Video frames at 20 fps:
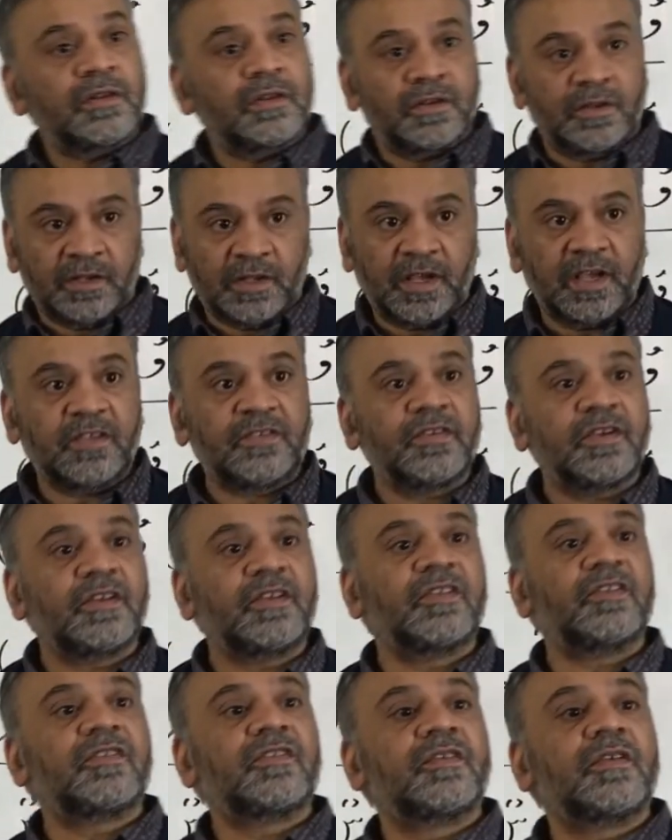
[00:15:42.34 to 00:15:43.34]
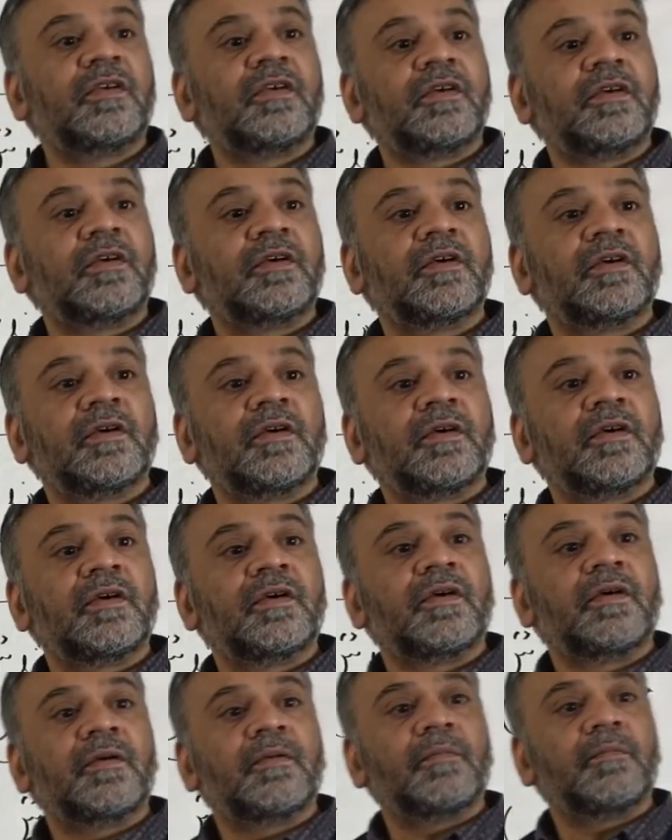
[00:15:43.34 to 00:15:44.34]
Yes, it is
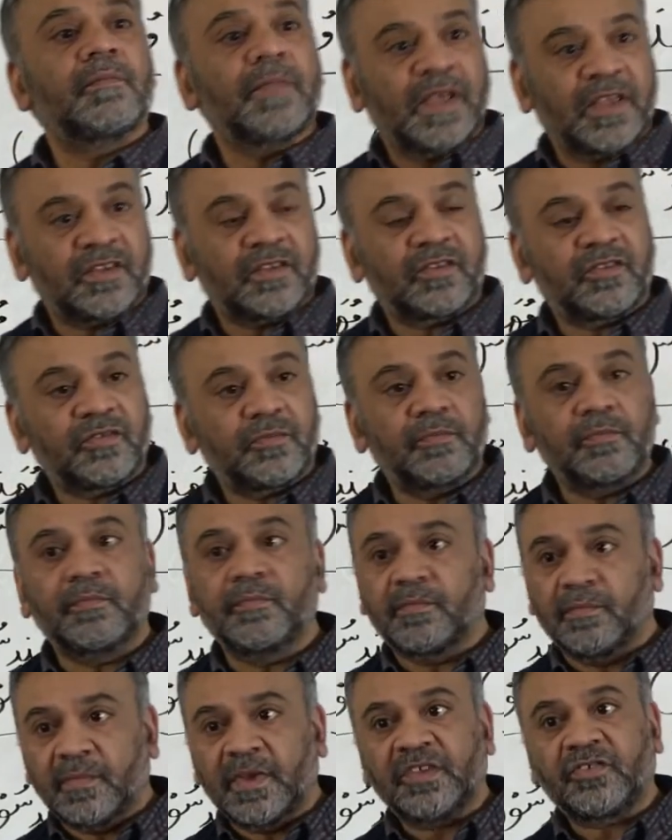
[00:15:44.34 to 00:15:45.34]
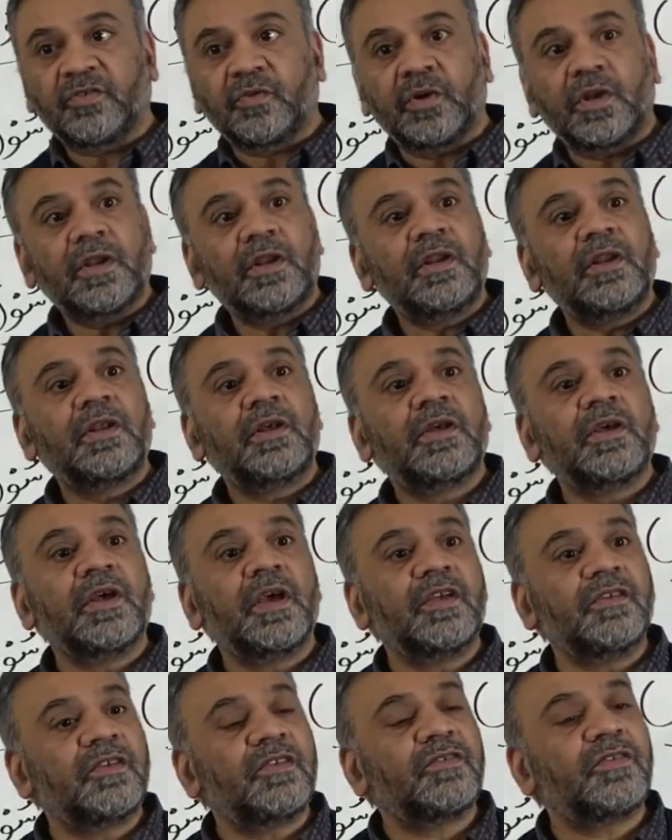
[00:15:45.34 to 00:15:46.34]
masculine.
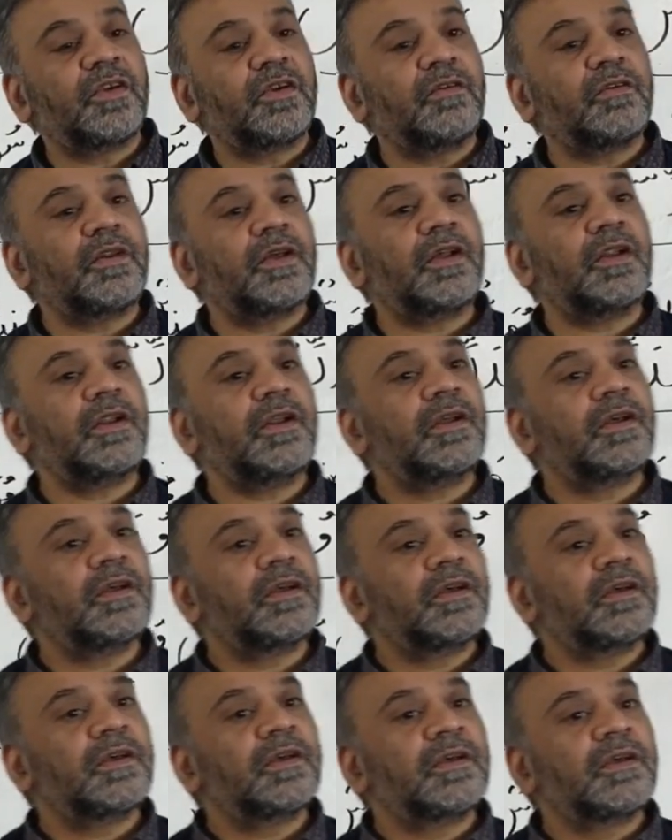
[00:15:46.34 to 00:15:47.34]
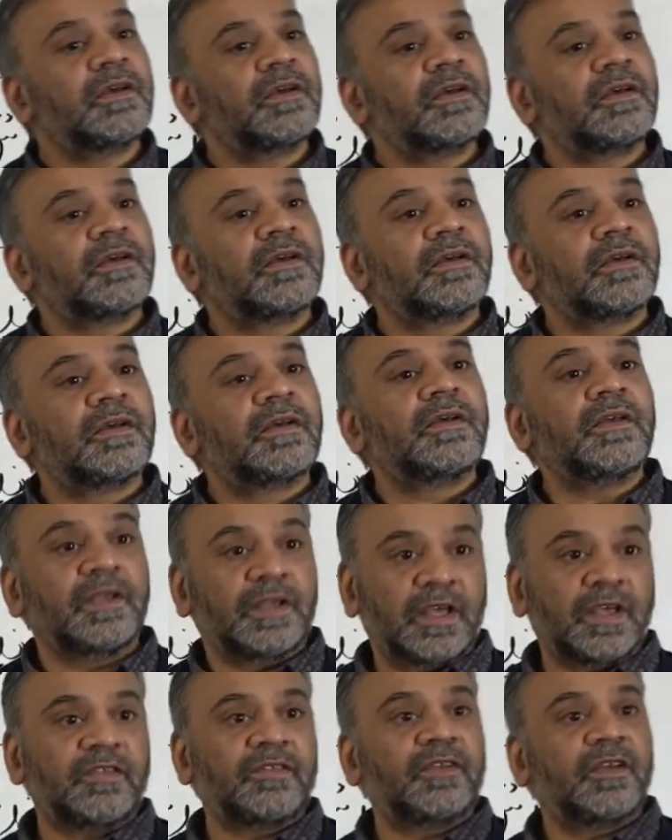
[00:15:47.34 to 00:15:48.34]
Is it singular?
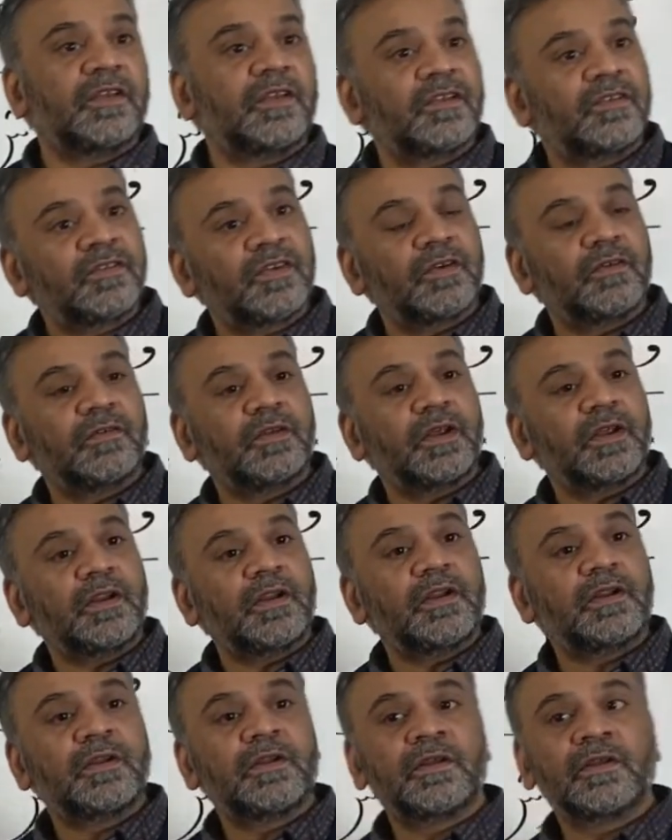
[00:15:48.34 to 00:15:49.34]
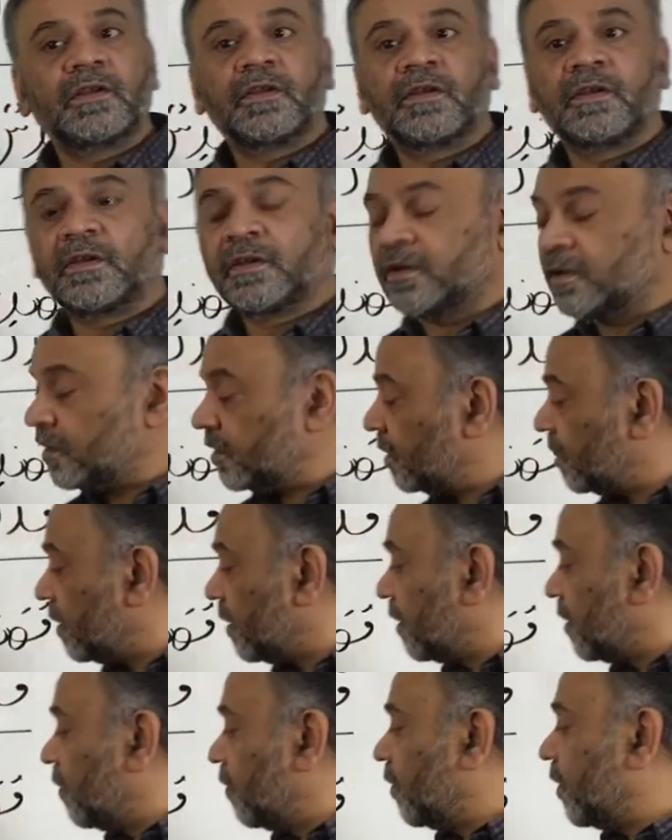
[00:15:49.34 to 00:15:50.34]
Yes, it is singular.
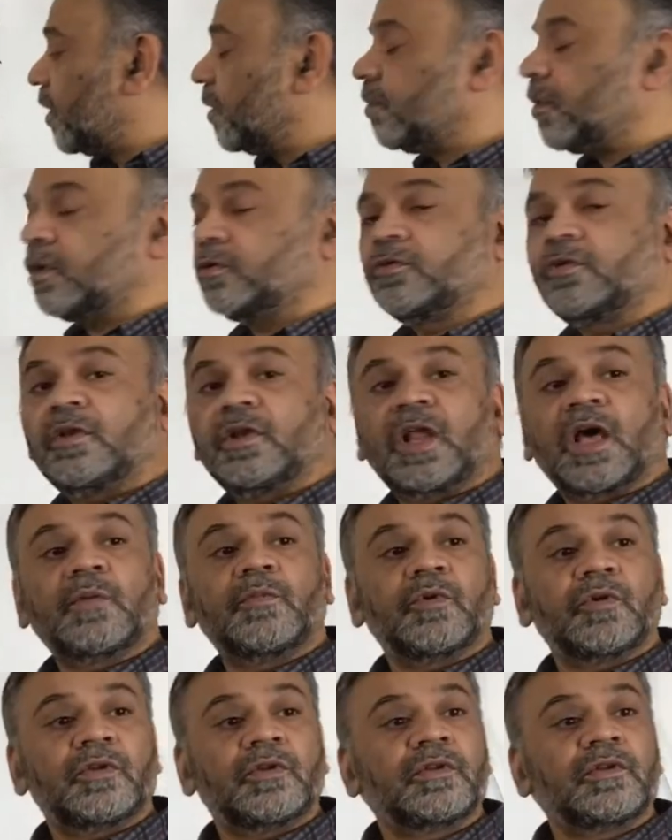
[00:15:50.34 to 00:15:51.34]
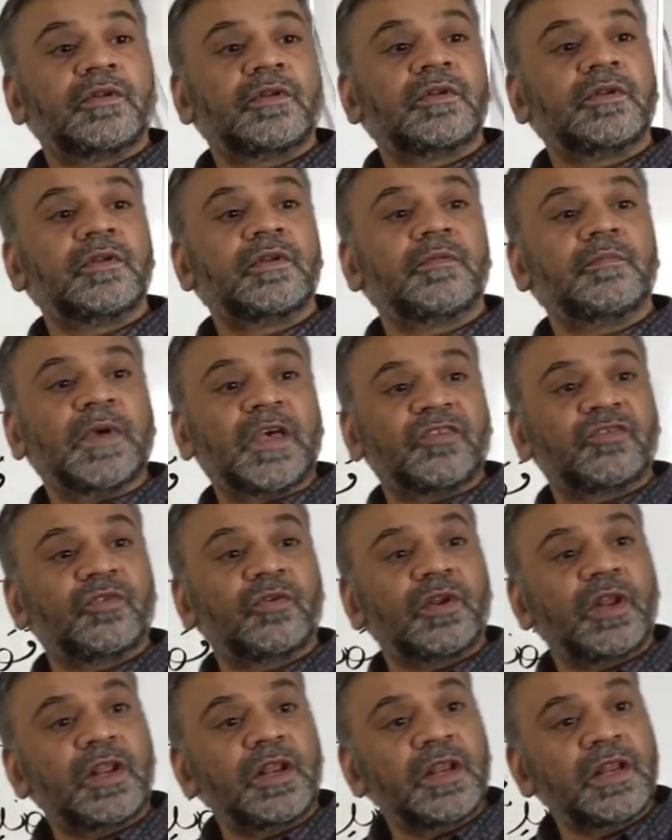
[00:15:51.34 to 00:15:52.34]
What about tullabun?
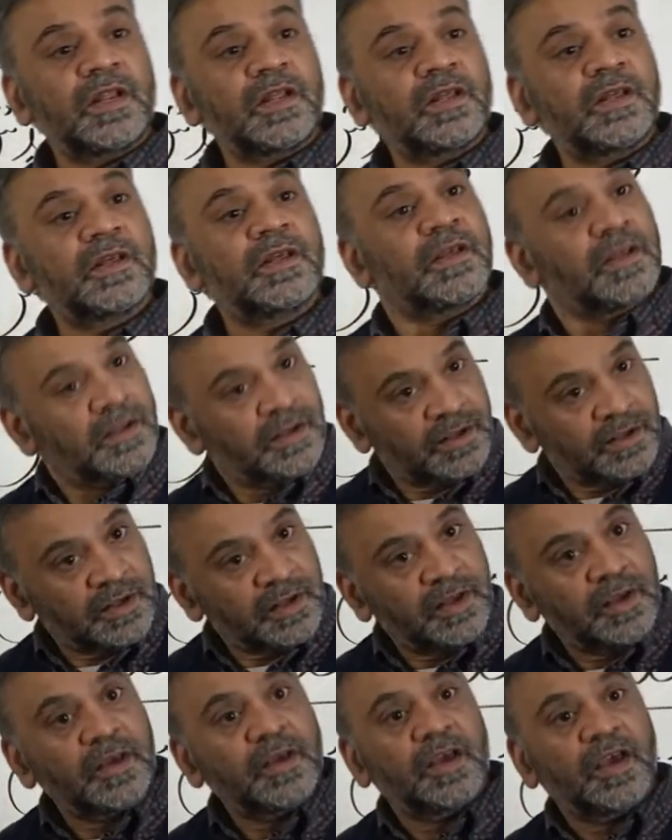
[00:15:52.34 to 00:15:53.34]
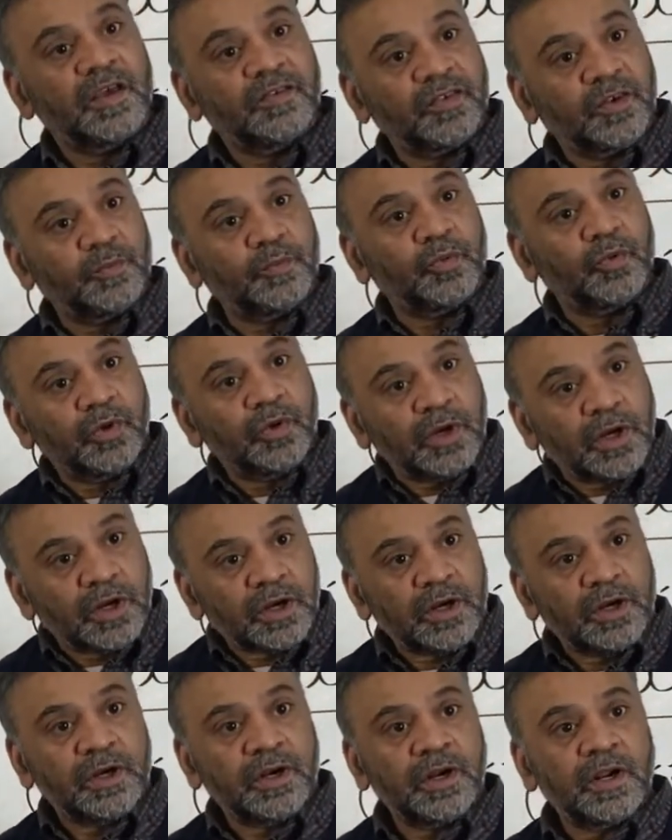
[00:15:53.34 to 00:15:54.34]
Masculine? Is it plural?
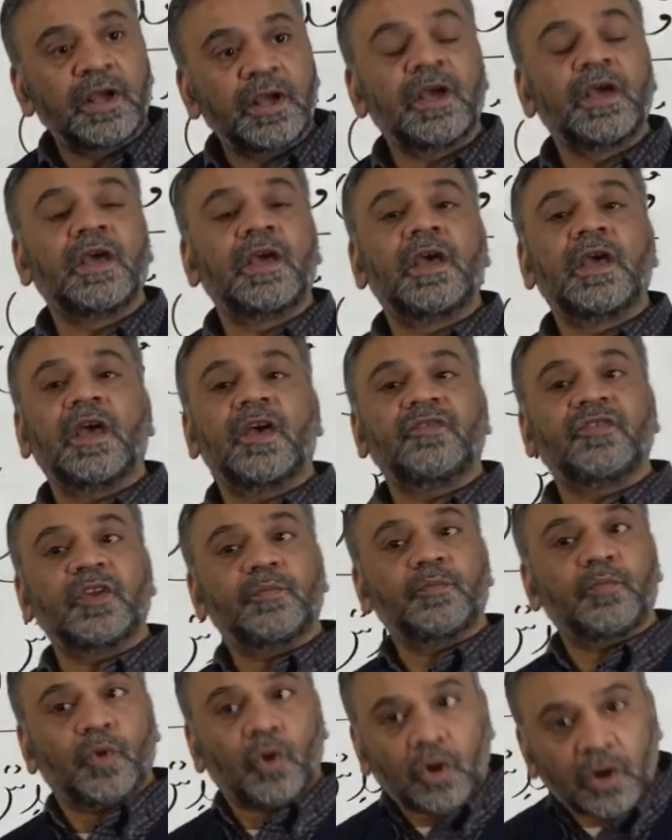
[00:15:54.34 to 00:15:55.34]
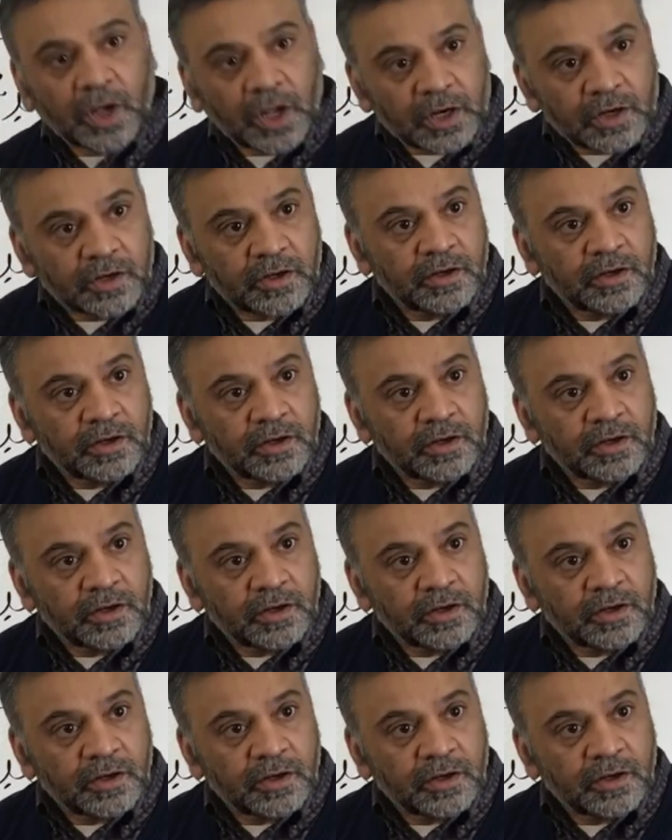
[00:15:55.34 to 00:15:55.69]
Is it broken?